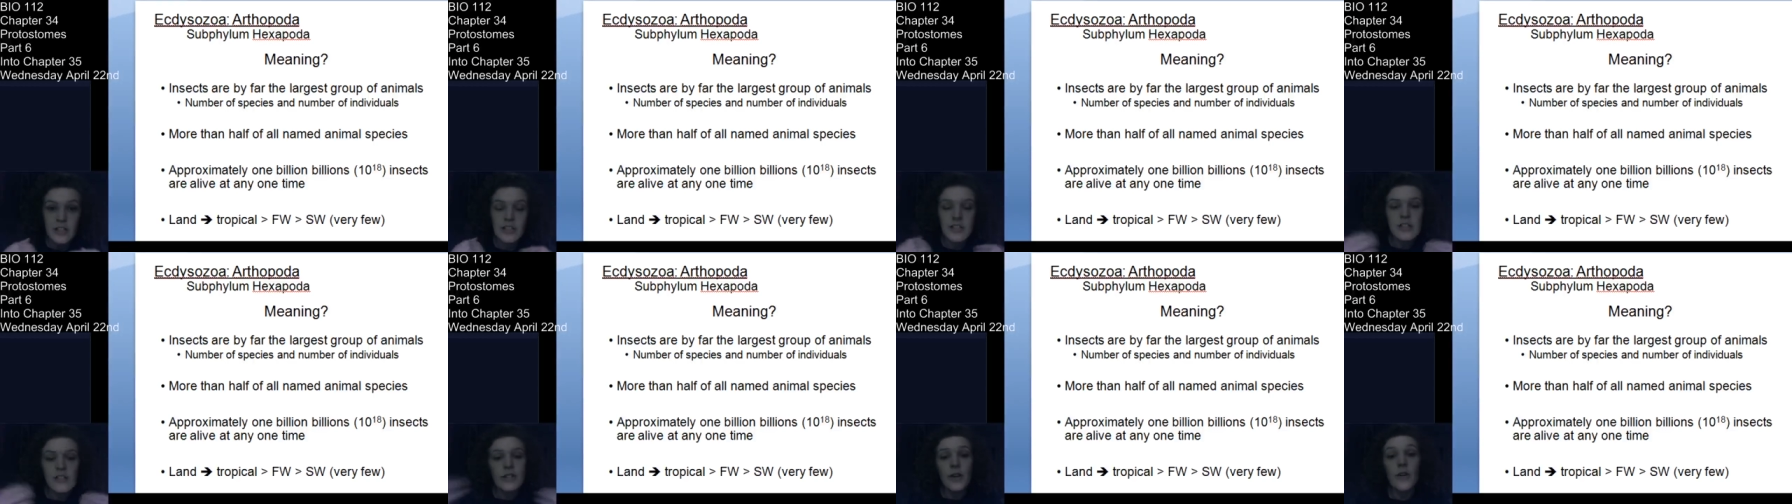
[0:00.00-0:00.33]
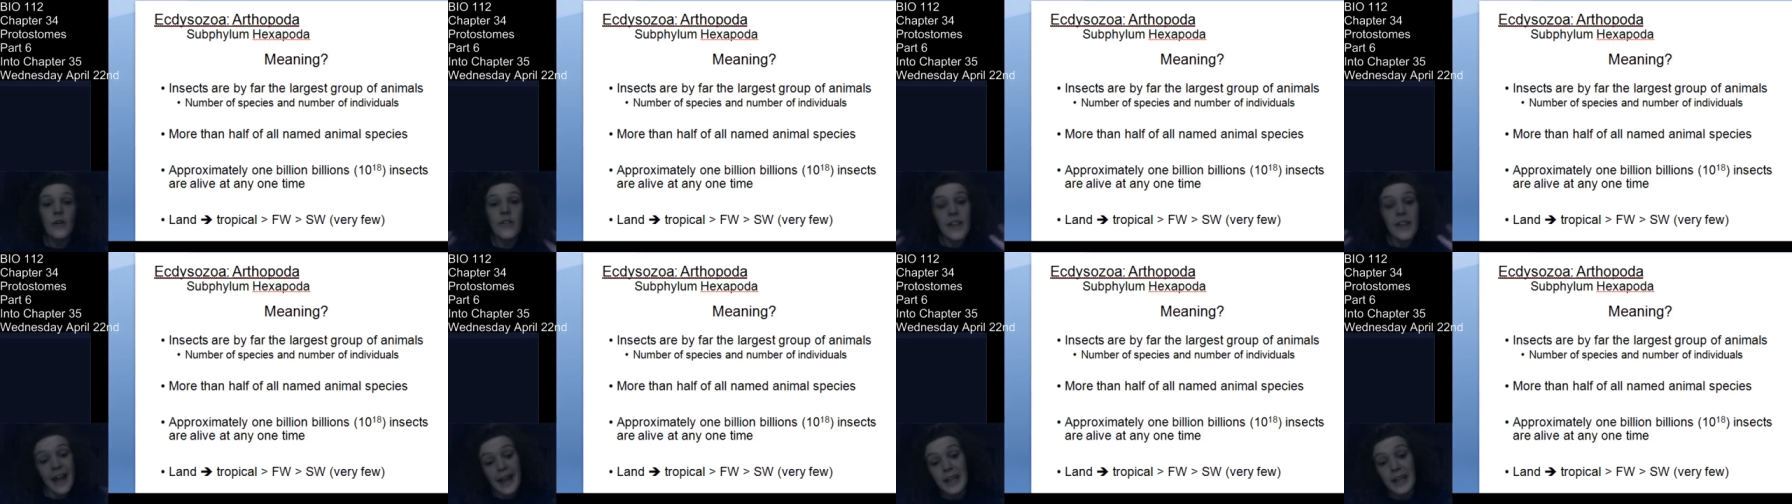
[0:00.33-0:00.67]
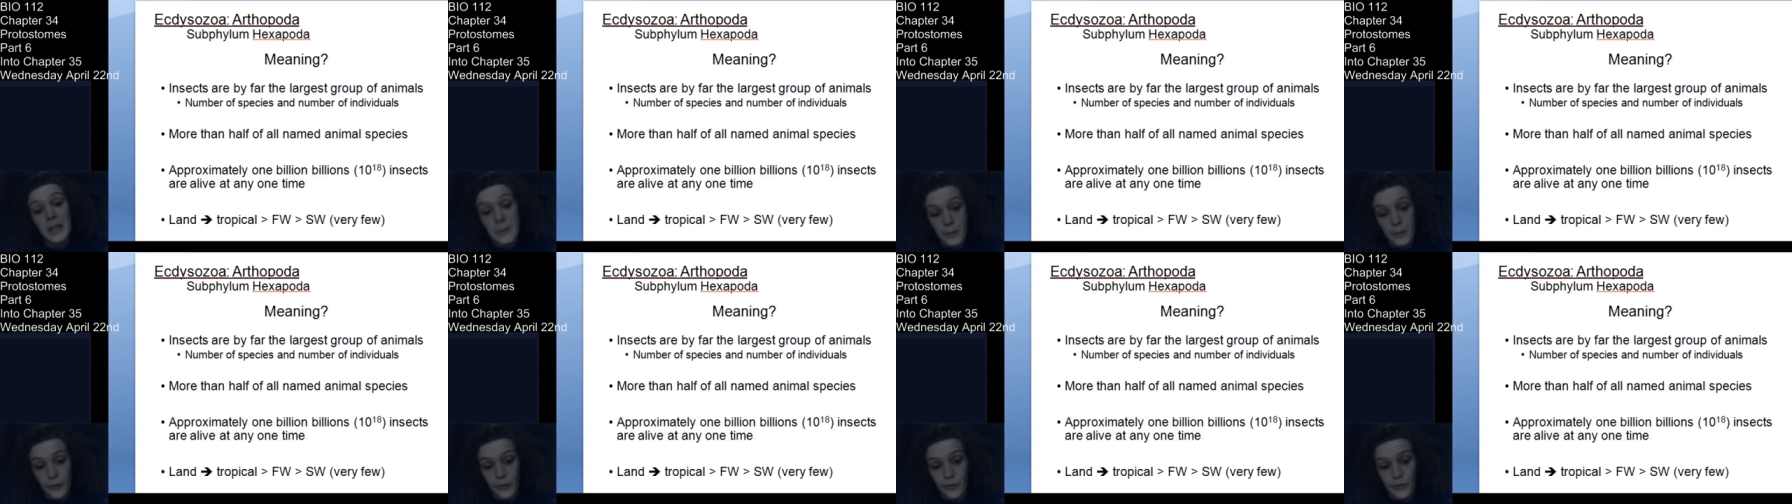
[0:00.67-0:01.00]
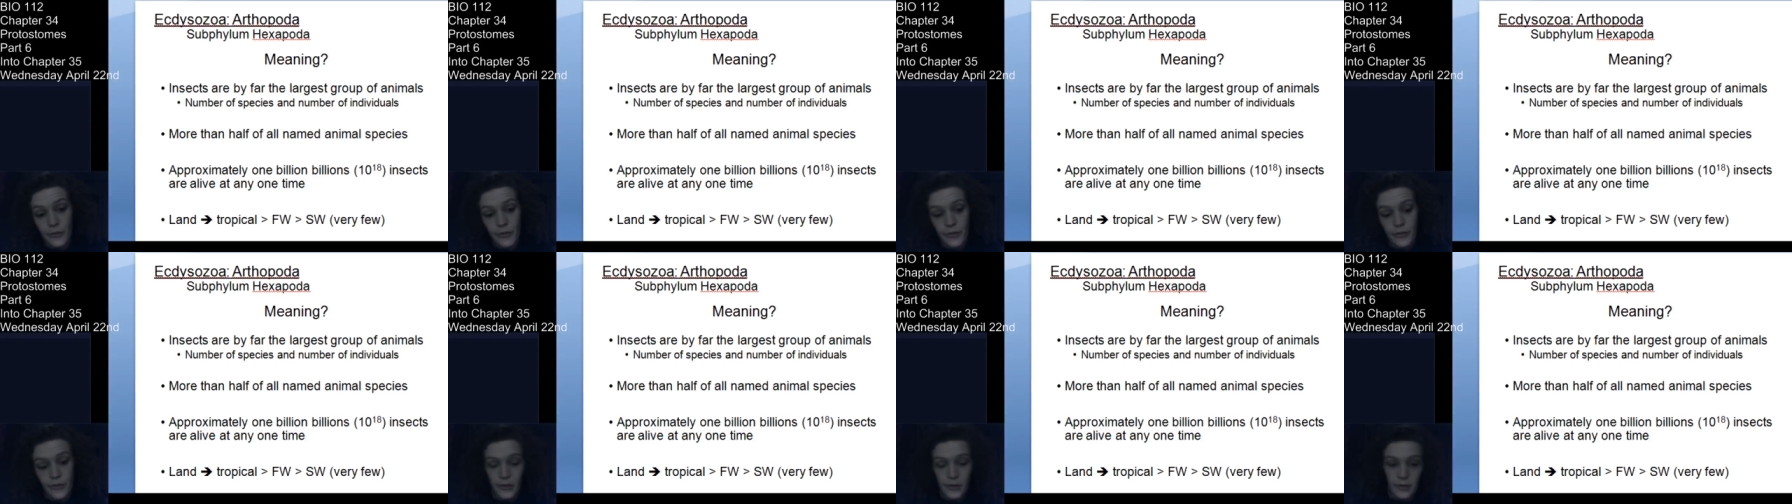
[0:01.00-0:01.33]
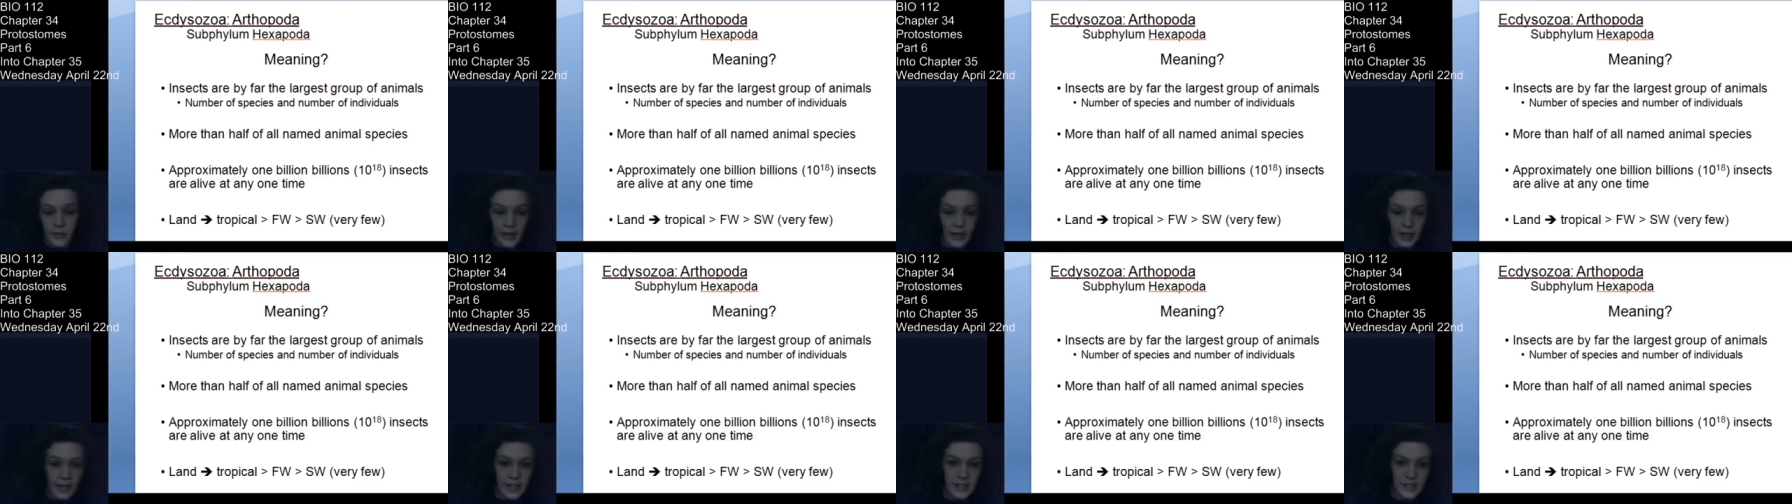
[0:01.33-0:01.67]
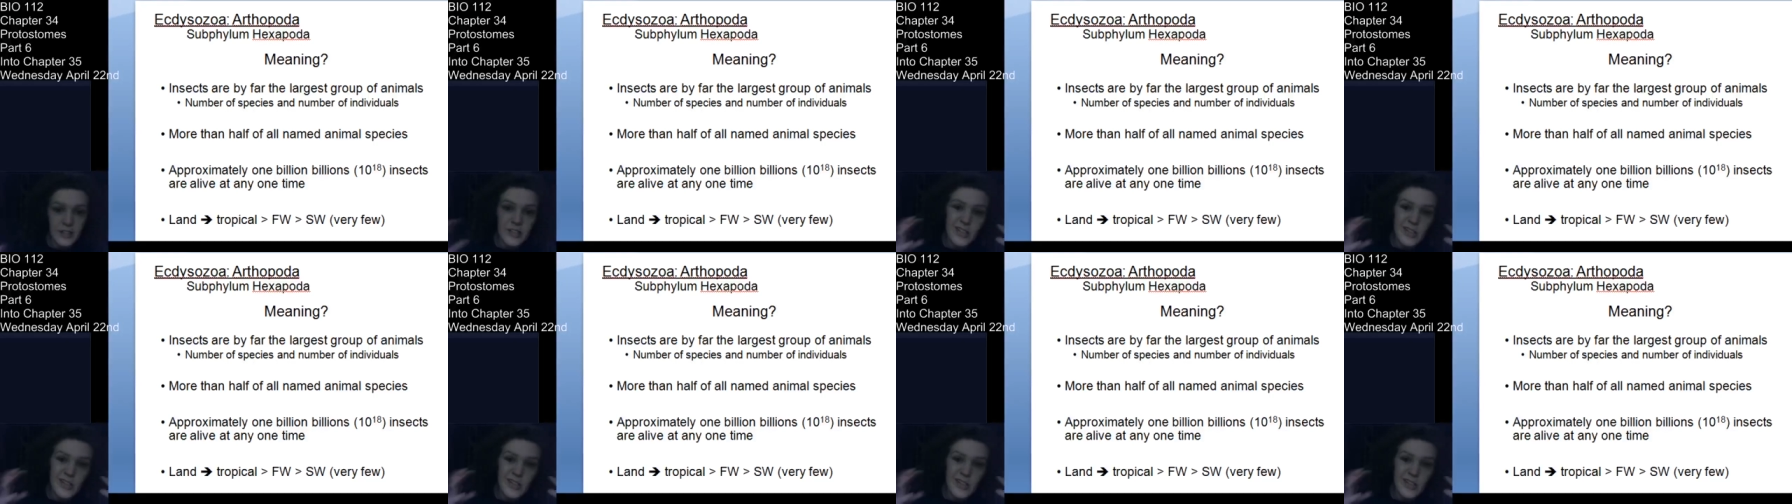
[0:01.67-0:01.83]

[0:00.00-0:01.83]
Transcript: Just know the animals, okay?